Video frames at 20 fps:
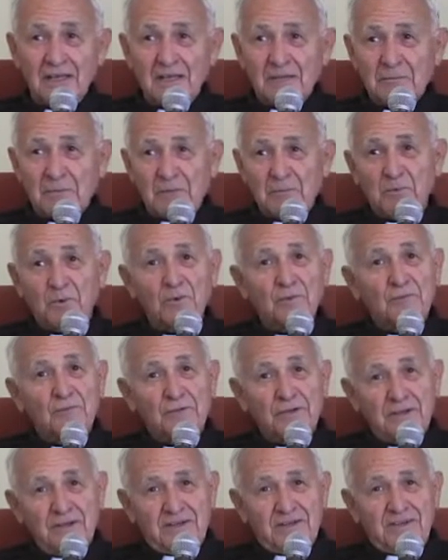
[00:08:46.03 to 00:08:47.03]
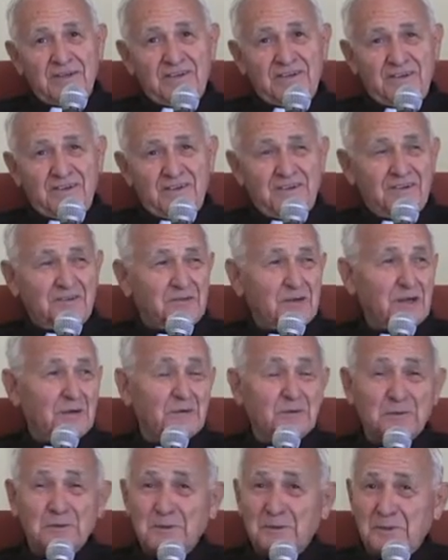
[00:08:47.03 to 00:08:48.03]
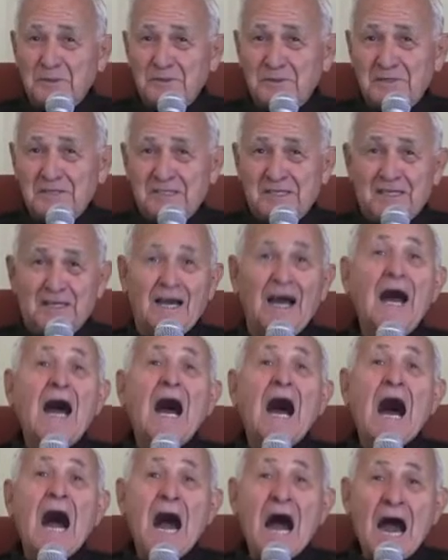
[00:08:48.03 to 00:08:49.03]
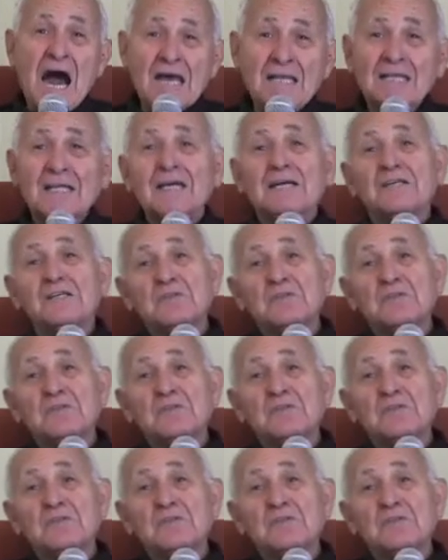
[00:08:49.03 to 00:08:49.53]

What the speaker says: And my poor friend Raul Luna was in a hot,